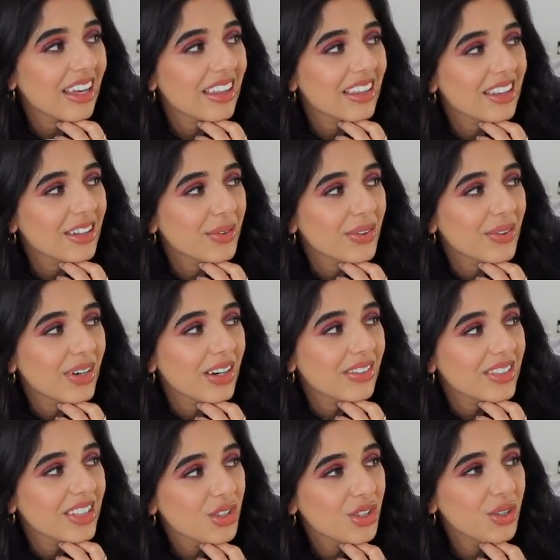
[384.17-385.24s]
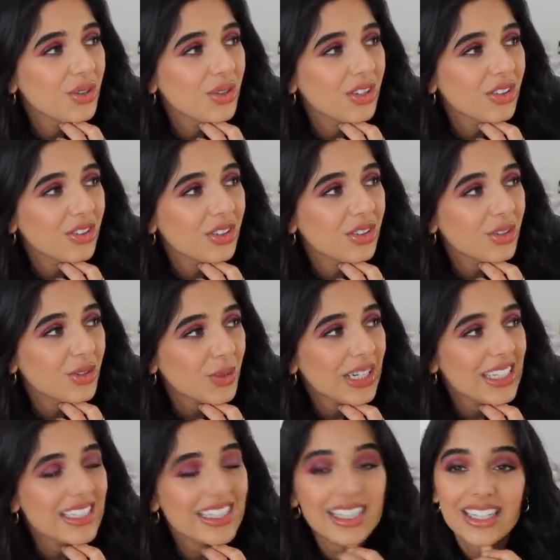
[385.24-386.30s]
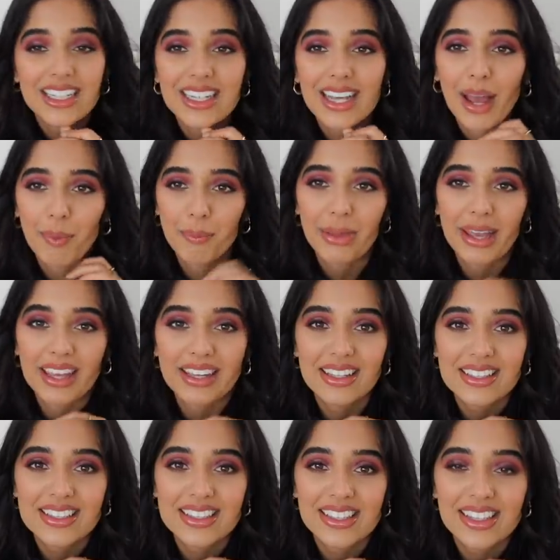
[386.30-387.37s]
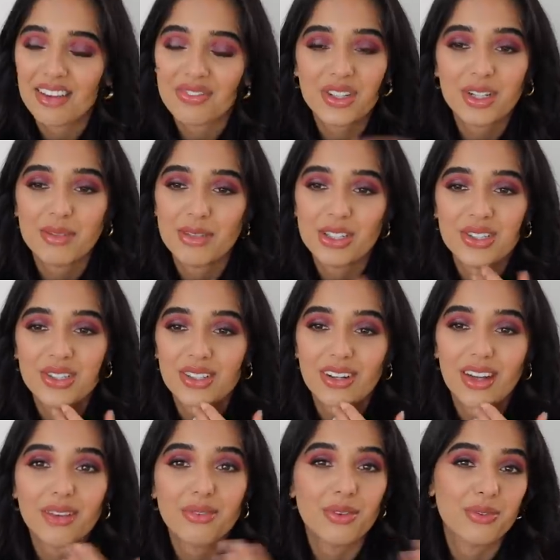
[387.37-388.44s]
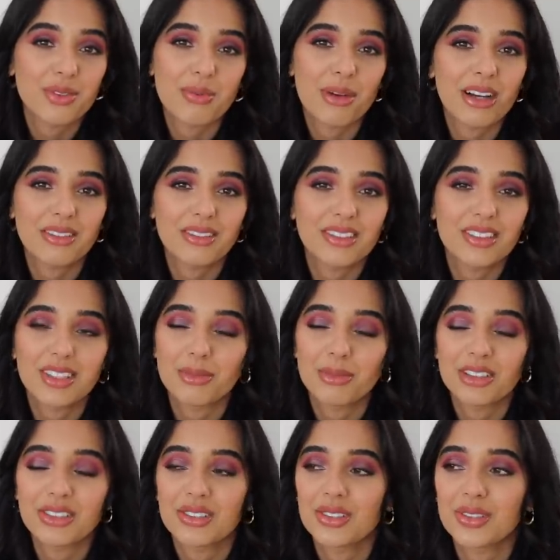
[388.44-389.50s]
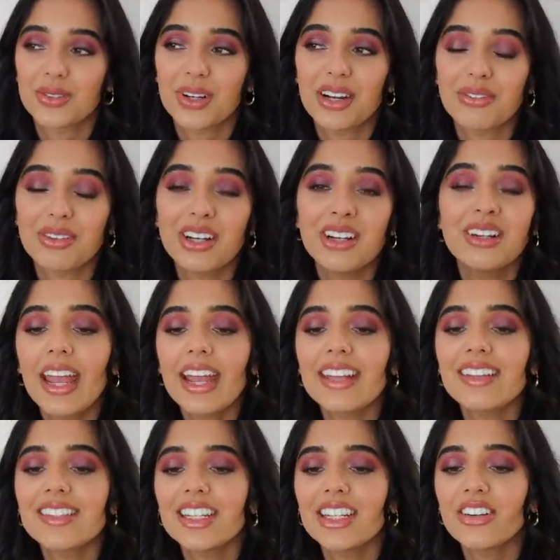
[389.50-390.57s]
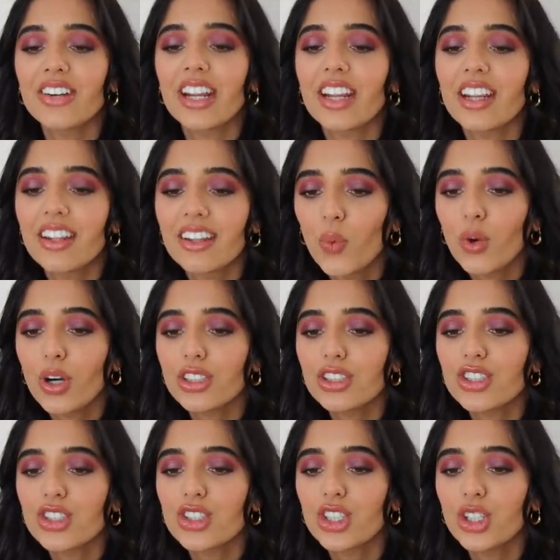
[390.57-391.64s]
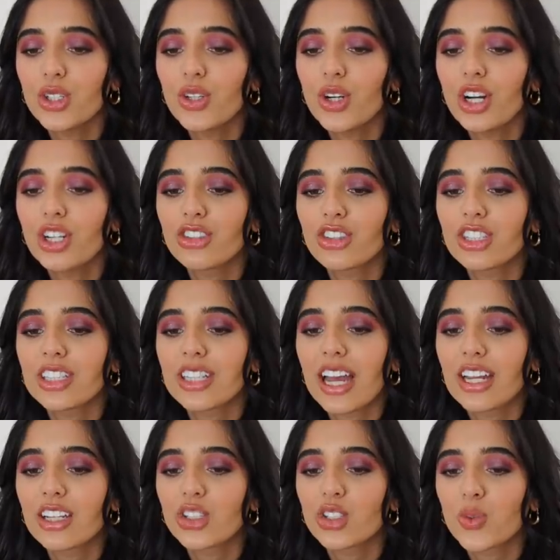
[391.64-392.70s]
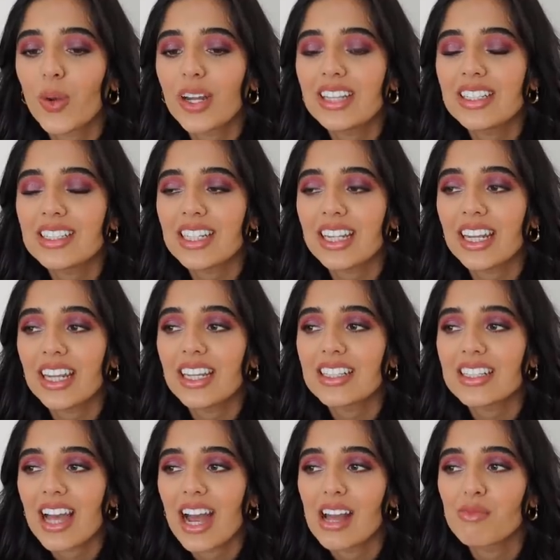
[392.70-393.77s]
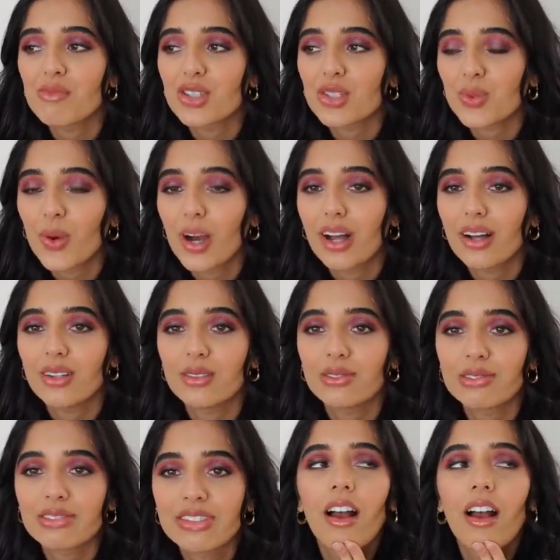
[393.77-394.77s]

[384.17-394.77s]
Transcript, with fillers: I think they were around two hundred and twenty at base, after commission, like fifty pounds commission or whatever. Hey Siri, what's two hundred and twenty times twelve?